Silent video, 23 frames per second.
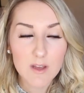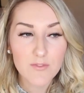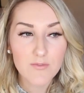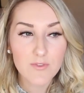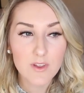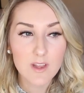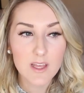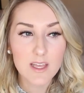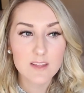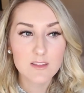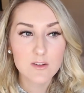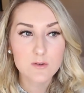I
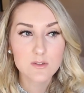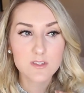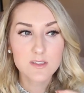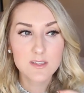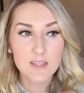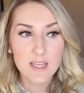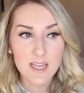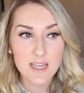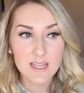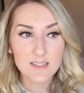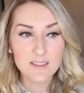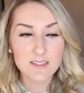feel like there's
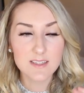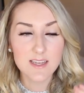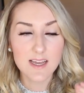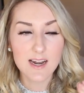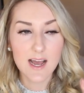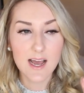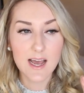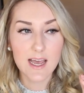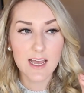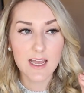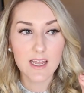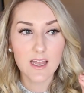things that
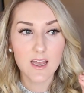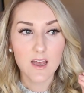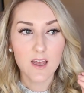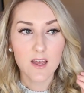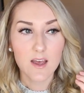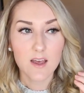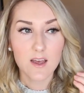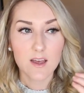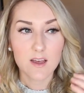I